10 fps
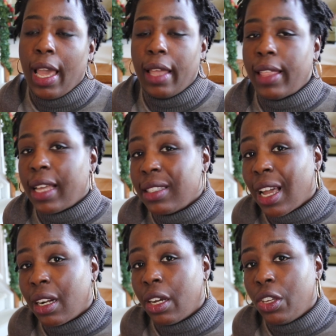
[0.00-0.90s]
And that's
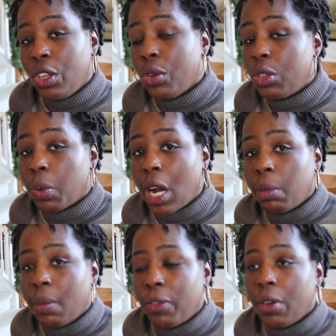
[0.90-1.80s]
not a huge
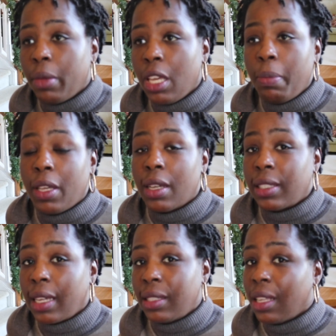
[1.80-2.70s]
problem for me
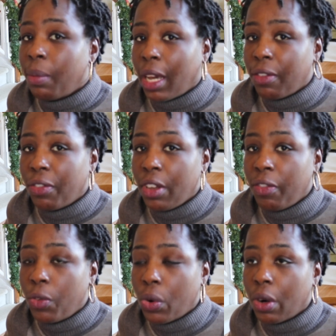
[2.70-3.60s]
because I
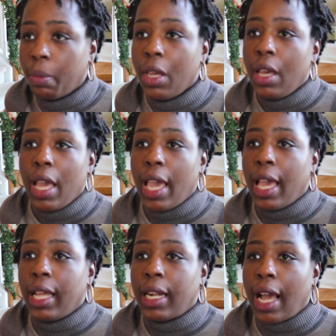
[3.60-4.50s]
semi-freeform
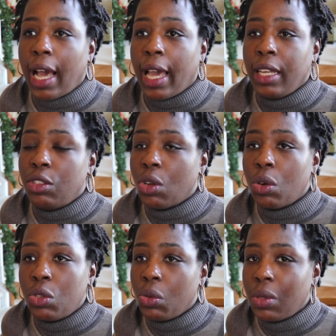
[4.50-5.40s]
and I
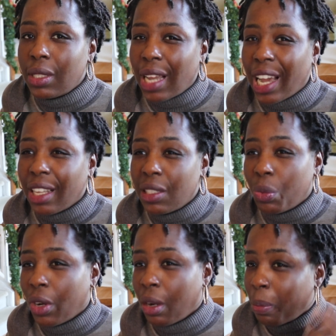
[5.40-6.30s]
don't do styles
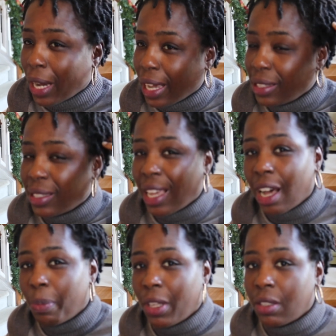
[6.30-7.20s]
where my
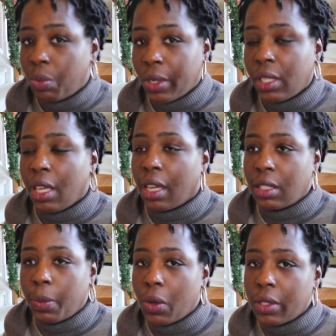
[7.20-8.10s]
scalp is really
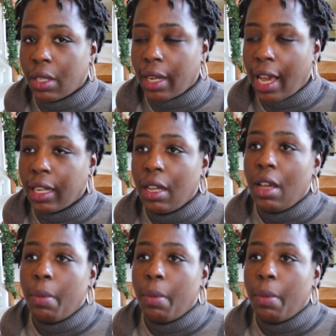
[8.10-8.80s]
exposed a lot.